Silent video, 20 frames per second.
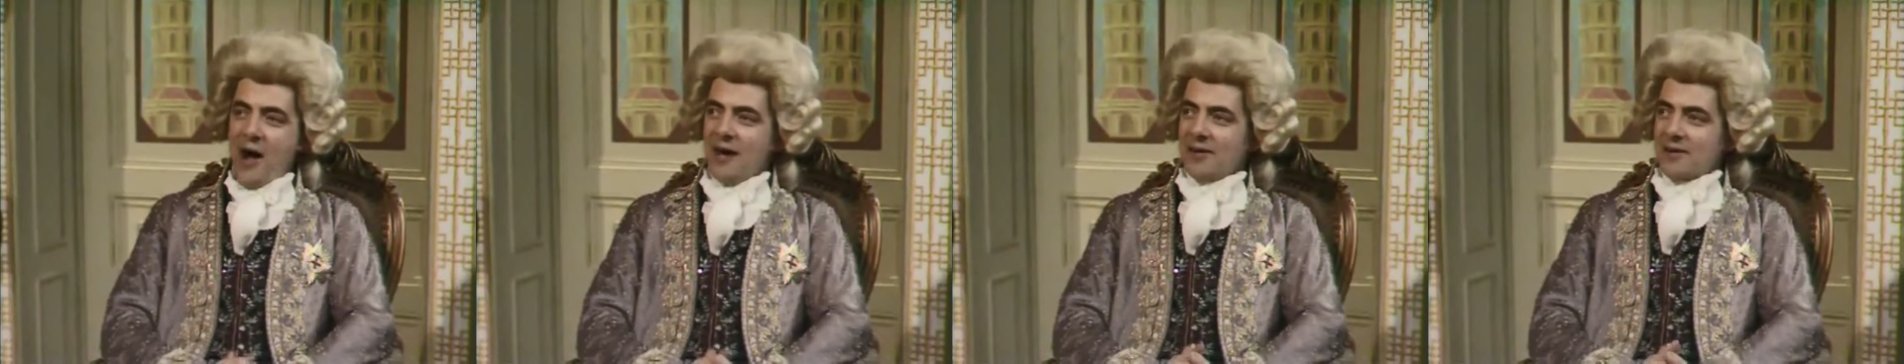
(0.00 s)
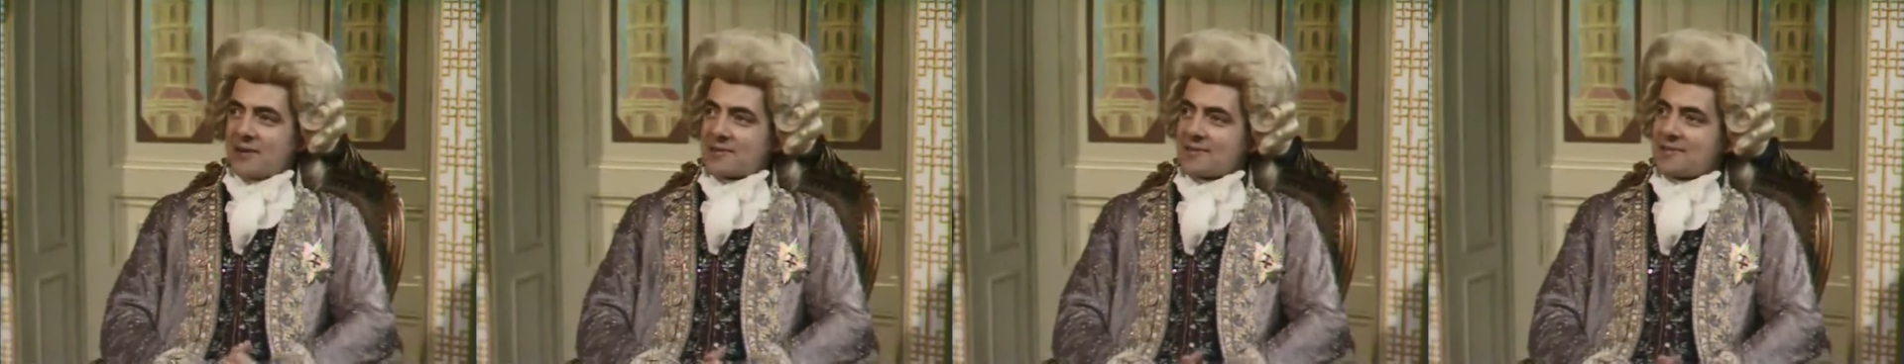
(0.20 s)

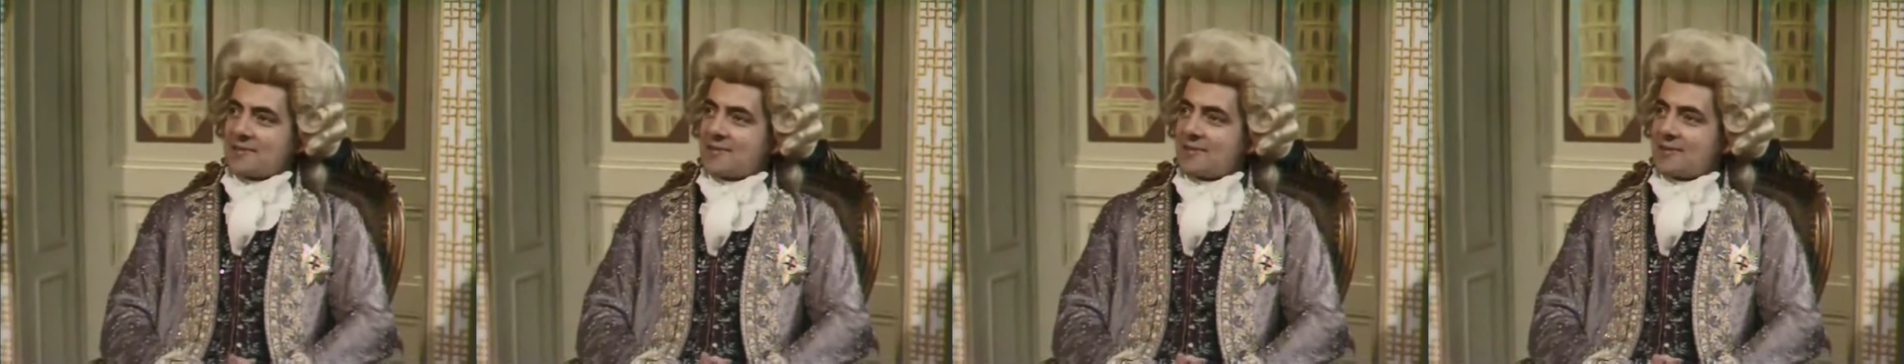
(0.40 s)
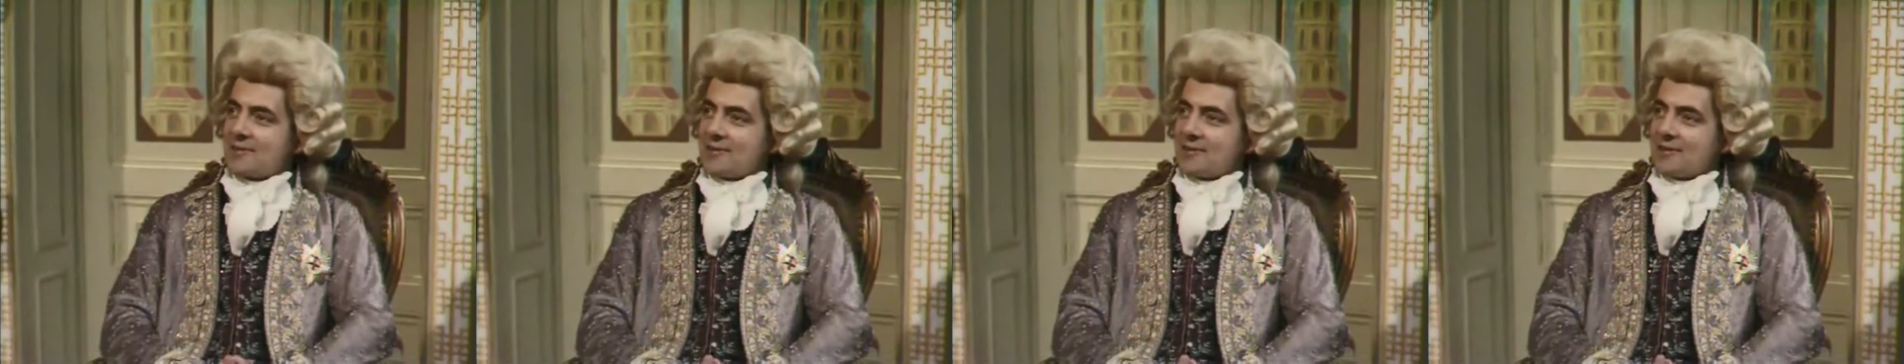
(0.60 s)

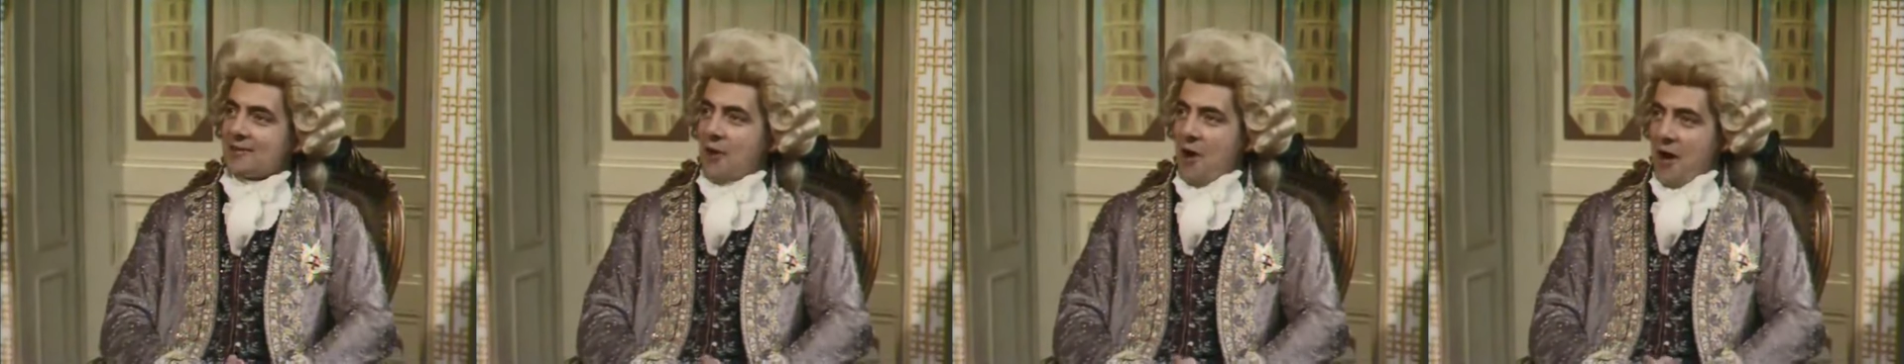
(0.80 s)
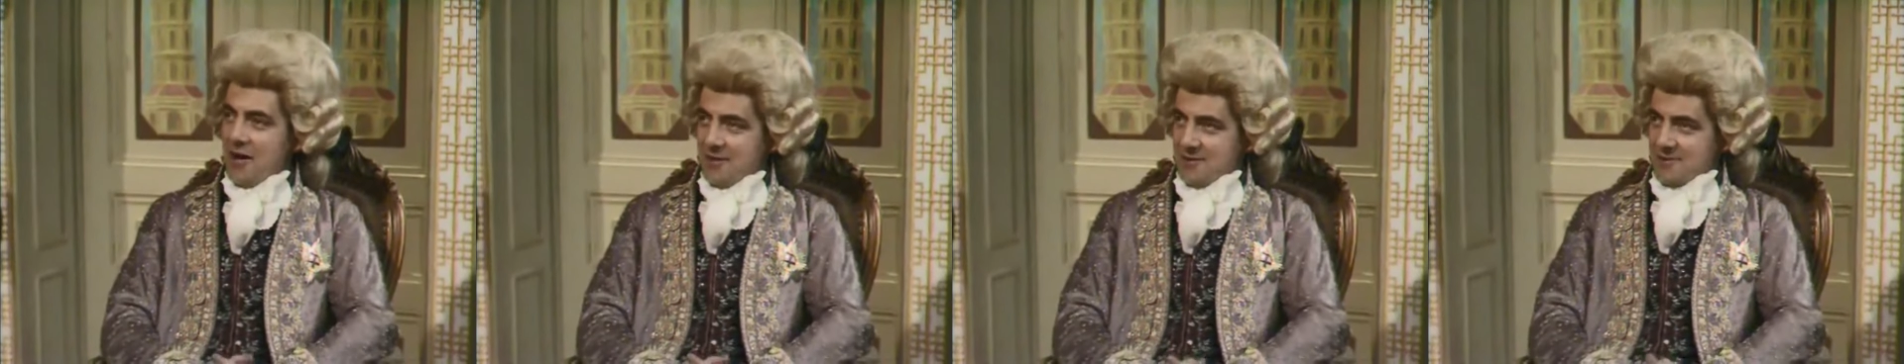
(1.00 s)
Highness.
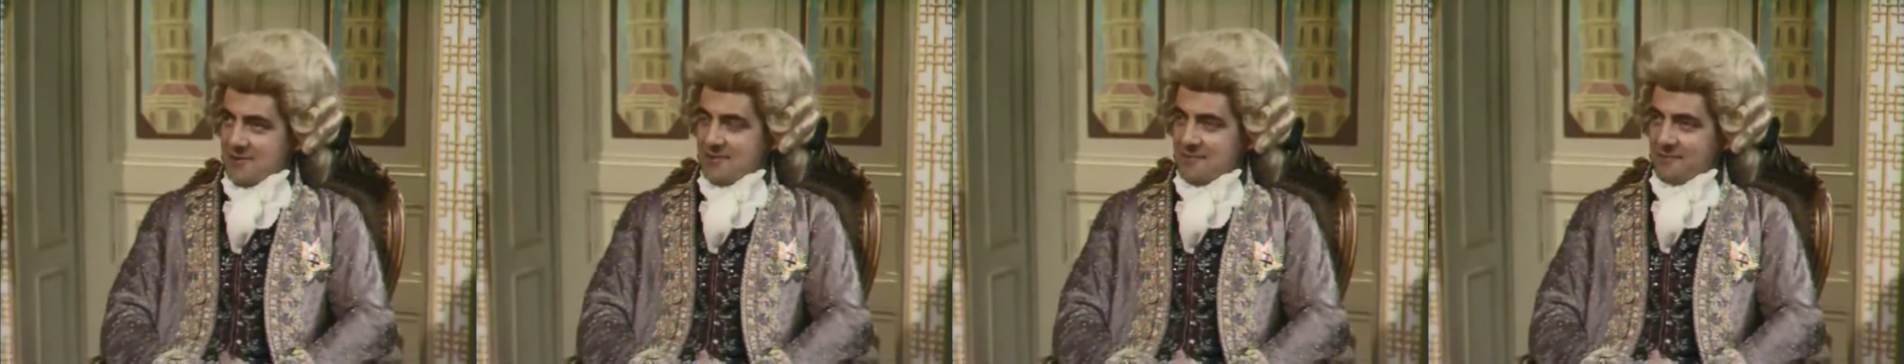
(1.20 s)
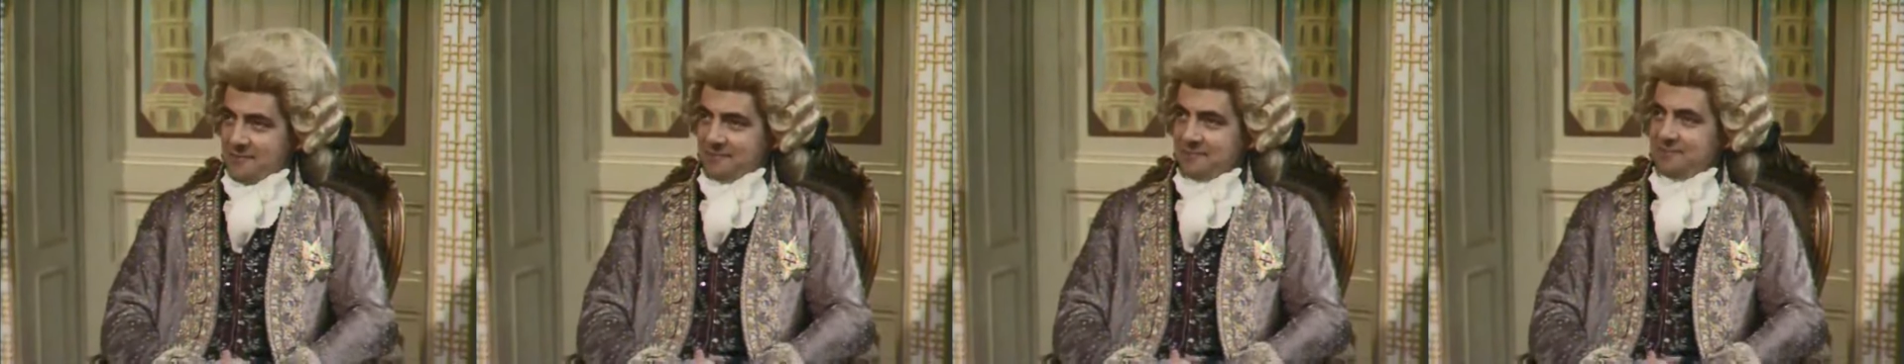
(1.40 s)
Your Highness.